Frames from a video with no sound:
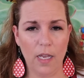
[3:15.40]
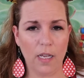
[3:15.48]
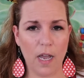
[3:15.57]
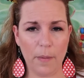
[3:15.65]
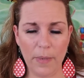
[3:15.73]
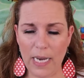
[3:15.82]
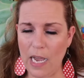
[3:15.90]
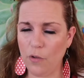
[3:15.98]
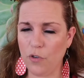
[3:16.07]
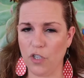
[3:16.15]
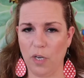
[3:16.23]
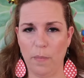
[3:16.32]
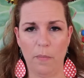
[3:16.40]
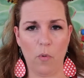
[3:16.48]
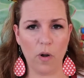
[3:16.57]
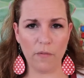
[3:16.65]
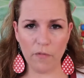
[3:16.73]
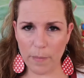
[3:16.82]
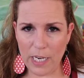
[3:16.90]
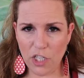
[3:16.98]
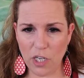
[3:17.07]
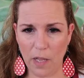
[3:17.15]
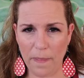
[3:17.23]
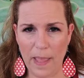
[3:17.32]
coming out. There's going to be more
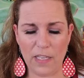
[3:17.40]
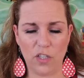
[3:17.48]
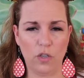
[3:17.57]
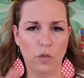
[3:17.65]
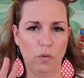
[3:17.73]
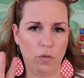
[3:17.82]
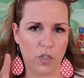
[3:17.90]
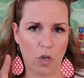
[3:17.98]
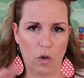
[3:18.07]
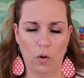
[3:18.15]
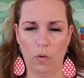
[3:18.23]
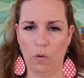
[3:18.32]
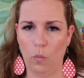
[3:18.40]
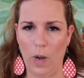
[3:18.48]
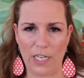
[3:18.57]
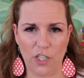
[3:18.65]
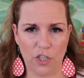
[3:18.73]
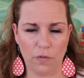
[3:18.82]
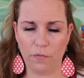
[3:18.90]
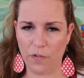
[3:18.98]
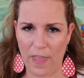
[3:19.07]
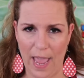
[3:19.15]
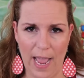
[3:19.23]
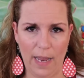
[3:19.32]
information on that soon, so watch for
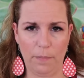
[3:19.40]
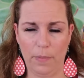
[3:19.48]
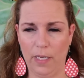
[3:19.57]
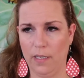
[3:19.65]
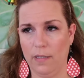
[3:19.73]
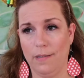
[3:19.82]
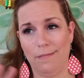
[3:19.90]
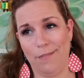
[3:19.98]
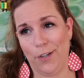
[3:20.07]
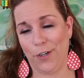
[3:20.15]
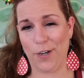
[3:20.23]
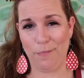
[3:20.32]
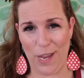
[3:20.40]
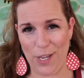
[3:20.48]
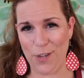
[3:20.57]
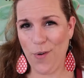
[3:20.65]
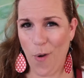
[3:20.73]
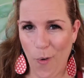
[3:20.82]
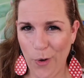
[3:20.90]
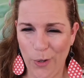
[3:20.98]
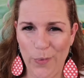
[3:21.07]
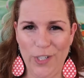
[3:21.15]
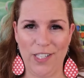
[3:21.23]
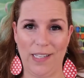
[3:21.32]
that because they're going to make you
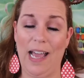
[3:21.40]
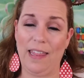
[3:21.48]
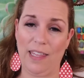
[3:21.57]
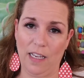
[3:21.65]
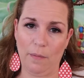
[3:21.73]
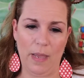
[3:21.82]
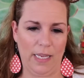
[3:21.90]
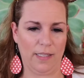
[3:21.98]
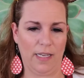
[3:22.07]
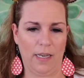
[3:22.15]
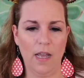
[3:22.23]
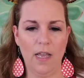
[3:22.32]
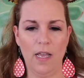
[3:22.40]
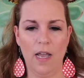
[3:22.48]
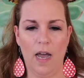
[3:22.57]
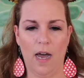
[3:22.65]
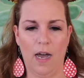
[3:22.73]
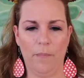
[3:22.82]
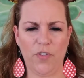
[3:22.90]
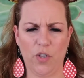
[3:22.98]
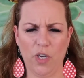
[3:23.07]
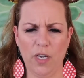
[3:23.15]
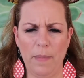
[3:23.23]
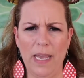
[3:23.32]
whole, which is, I think, amazing. So
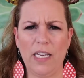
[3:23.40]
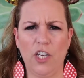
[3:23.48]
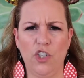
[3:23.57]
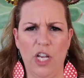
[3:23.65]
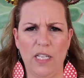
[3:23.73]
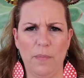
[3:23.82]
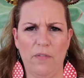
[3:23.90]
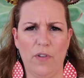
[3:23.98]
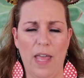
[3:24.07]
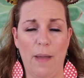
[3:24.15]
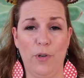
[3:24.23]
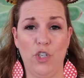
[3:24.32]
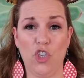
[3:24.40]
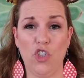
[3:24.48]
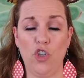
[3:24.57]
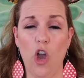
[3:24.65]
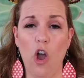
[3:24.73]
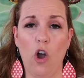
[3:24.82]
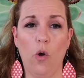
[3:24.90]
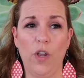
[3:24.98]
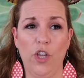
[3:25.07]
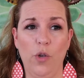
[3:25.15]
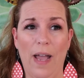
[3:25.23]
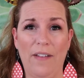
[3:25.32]
they're going to make an adjustment for that, but just know
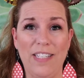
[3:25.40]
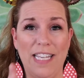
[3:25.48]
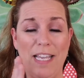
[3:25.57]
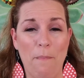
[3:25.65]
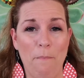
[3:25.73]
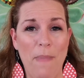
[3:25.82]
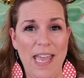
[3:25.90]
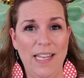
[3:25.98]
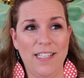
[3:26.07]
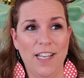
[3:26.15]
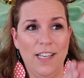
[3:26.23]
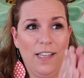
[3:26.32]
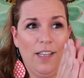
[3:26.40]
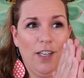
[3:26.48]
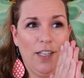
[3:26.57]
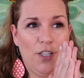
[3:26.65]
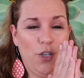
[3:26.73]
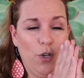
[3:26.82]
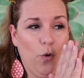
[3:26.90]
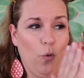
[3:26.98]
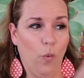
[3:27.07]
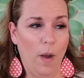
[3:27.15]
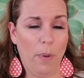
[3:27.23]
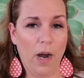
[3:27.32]
you have to commit to
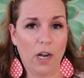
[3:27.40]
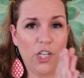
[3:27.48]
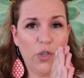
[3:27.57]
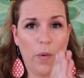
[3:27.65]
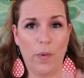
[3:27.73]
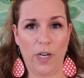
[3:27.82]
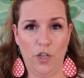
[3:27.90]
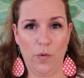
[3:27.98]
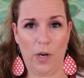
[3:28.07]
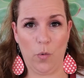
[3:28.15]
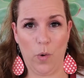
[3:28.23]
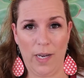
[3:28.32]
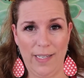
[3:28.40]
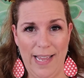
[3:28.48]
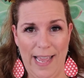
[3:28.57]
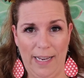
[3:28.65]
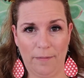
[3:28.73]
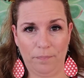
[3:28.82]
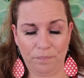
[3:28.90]
what park do I want to do on what day.